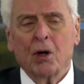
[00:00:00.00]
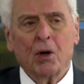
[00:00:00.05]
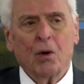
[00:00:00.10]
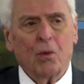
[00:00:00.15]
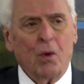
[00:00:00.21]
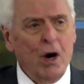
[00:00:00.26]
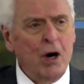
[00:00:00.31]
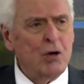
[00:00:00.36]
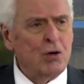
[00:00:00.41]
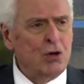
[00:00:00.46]

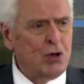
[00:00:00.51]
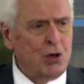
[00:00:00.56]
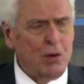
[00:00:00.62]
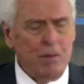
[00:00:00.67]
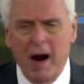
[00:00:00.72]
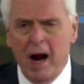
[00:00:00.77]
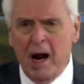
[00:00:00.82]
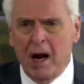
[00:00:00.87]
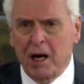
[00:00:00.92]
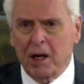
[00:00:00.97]
Where's the
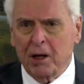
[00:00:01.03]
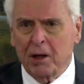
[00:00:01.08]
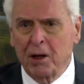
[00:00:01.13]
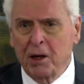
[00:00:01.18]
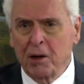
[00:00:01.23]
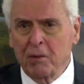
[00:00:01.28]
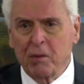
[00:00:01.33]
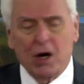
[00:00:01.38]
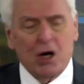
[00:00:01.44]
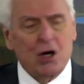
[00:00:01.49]
man?
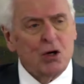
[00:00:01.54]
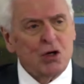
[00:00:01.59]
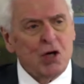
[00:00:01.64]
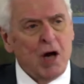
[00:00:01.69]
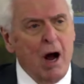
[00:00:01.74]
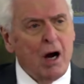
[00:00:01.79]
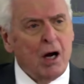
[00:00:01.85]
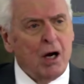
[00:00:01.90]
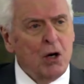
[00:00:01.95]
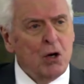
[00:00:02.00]
Because
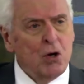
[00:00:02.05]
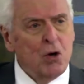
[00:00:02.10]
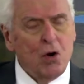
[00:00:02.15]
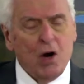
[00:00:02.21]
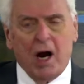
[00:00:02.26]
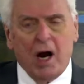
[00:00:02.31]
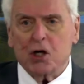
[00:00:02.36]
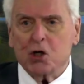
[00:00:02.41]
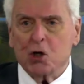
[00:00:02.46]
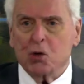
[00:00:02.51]
how can you
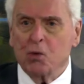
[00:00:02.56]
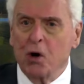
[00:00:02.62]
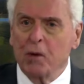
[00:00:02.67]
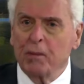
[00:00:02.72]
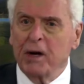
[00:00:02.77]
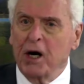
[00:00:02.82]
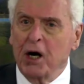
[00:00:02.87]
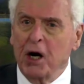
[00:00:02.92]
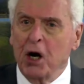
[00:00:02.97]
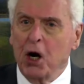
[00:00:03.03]
catch a
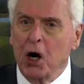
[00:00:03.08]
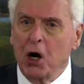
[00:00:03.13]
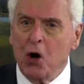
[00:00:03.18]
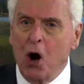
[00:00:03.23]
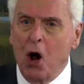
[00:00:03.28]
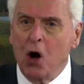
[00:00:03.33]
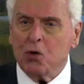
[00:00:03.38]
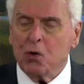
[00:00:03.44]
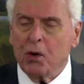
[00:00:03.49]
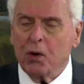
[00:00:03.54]
woman in
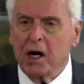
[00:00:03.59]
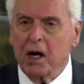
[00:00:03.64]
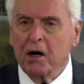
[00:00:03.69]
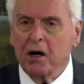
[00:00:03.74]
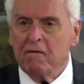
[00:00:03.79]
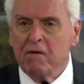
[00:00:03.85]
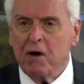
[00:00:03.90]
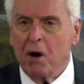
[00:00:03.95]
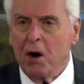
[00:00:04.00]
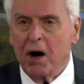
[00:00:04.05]
adultery in
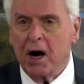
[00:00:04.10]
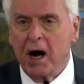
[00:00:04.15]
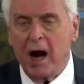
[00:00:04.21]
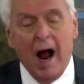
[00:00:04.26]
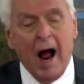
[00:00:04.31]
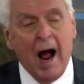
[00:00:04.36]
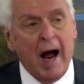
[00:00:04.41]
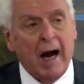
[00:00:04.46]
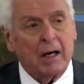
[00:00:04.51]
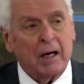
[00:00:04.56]
the very
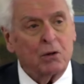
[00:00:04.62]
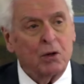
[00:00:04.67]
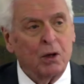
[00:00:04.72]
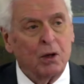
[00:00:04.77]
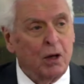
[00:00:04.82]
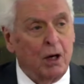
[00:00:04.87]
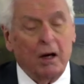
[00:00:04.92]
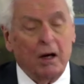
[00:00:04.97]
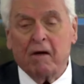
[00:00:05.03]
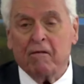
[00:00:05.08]
act
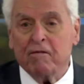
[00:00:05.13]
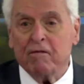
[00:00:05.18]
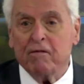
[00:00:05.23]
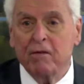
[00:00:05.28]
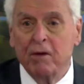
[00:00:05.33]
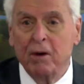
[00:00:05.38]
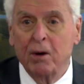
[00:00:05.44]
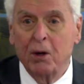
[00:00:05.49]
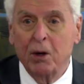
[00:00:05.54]
if